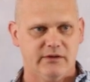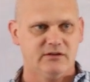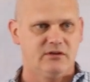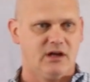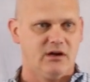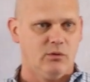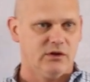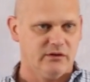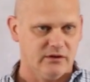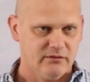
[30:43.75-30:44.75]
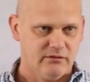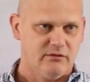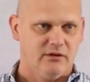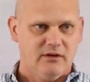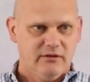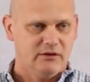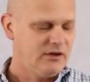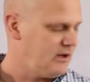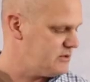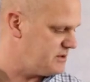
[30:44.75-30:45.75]
That's kind of what the, the
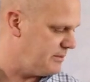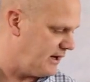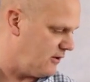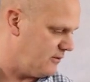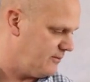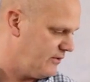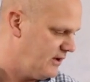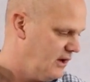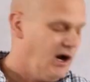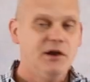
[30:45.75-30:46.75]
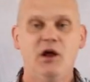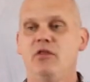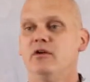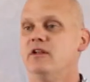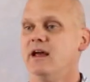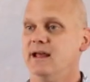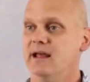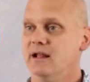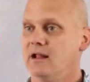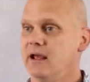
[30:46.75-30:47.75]
day was about. Another
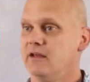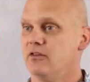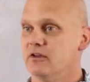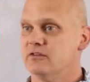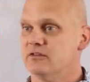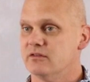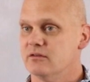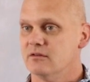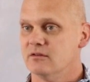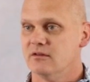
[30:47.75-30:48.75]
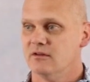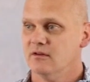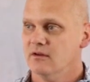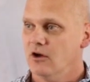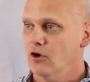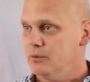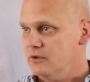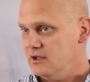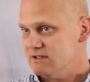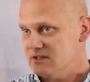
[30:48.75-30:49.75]
day like this, I hope
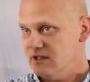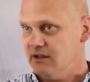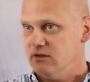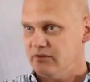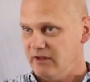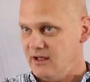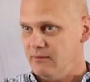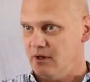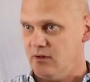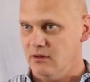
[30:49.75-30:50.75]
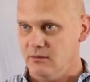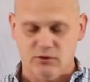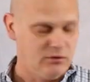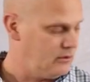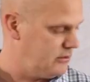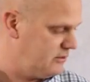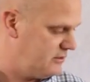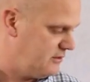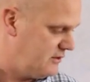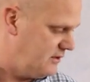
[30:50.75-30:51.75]
you're listening, Sam and Amulo.
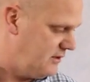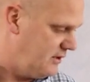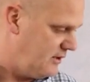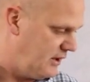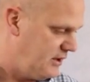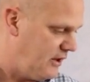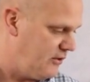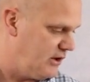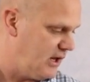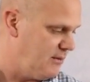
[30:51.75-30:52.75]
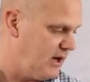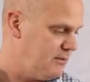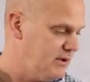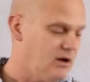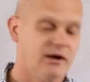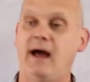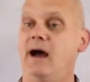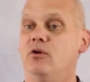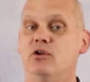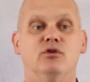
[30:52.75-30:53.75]
Another day might be on
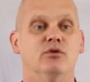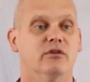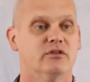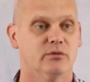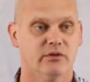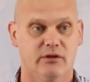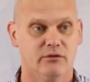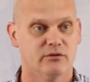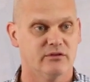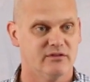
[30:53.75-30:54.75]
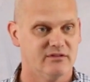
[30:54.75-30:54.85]
how to do this with others.